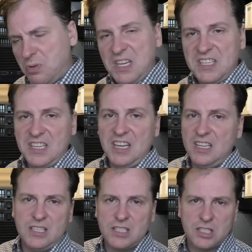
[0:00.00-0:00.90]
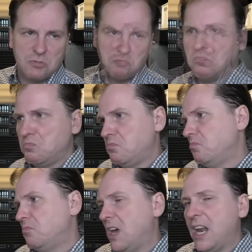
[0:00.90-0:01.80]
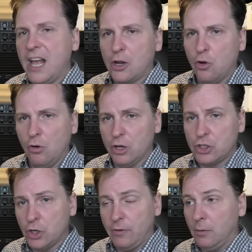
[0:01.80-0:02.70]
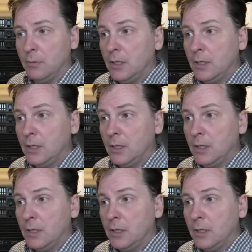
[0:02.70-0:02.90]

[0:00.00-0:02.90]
PCs that I call a server.